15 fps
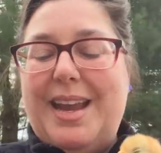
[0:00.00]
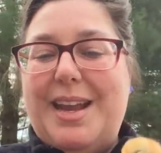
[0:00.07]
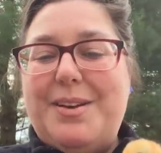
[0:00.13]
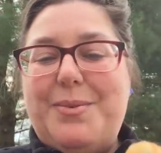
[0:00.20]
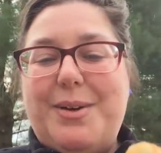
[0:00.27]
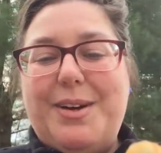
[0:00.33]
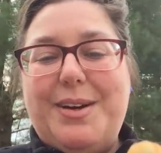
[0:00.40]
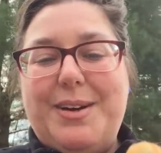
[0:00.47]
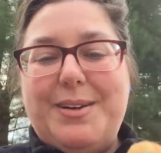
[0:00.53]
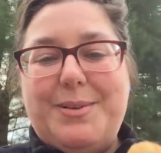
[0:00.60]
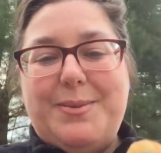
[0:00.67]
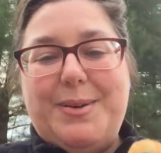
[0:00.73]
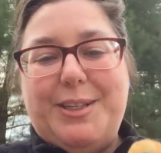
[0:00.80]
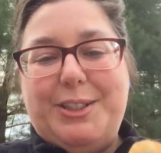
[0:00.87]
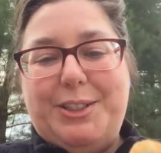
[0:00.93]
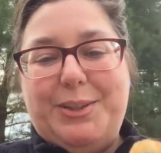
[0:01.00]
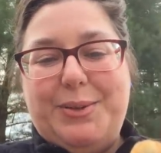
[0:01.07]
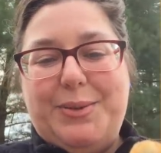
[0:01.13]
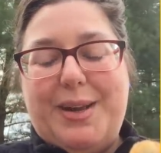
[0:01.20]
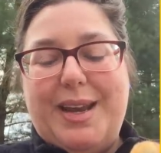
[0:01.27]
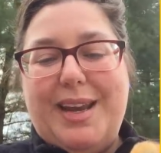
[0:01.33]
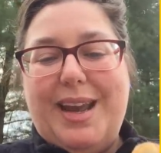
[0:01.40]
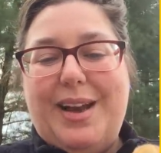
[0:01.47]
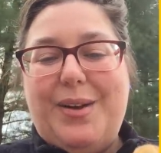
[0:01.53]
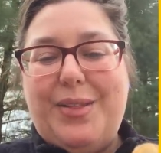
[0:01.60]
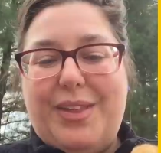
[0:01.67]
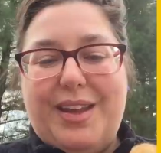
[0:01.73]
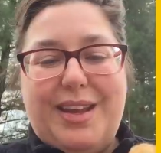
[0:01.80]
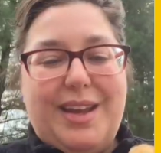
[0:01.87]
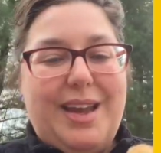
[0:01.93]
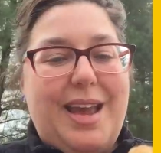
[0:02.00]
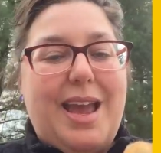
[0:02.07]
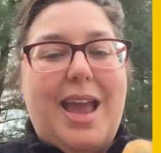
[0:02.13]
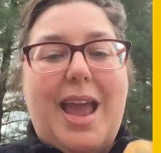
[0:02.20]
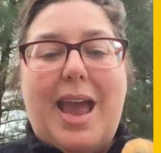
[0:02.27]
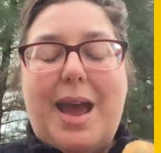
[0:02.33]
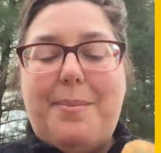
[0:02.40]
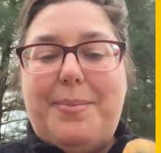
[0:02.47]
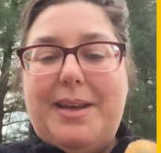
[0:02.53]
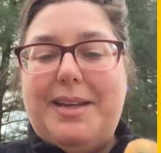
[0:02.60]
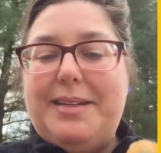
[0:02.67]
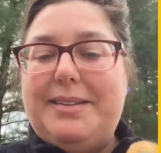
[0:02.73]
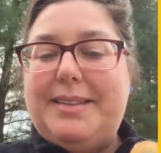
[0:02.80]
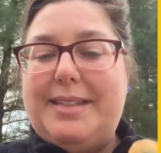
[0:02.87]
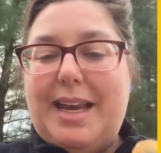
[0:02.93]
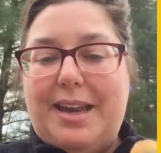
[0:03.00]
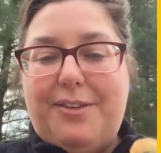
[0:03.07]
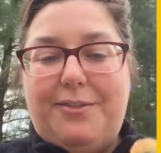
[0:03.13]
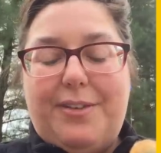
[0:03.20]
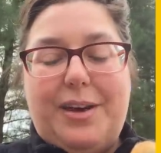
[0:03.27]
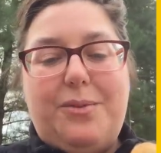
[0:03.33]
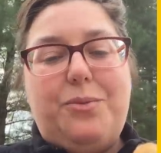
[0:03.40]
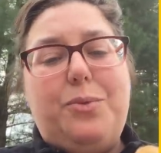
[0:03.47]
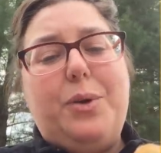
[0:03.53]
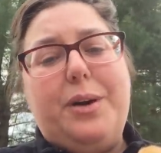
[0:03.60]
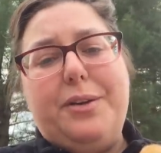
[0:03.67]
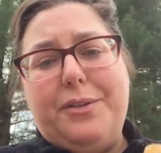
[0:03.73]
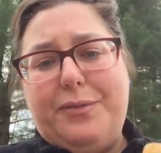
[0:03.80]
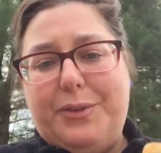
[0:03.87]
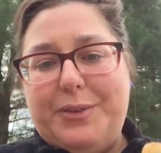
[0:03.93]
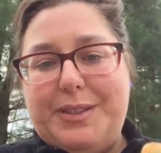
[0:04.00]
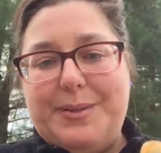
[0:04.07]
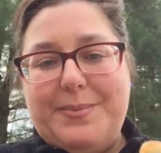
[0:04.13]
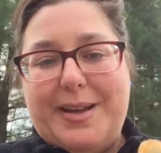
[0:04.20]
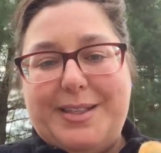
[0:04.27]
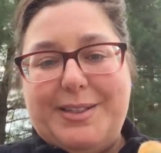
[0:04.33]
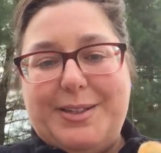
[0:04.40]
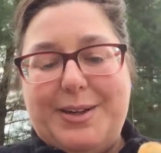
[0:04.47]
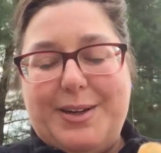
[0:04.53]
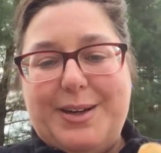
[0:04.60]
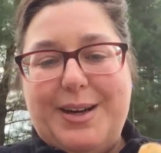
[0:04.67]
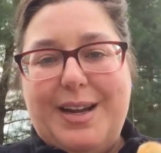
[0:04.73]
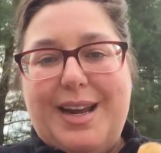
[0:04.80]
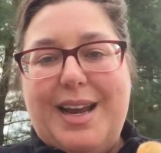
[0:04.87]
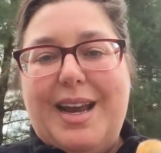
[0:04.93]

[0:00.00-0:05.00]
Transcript: and we're here to wish you a healthy, happy, safe, and wonderful semester.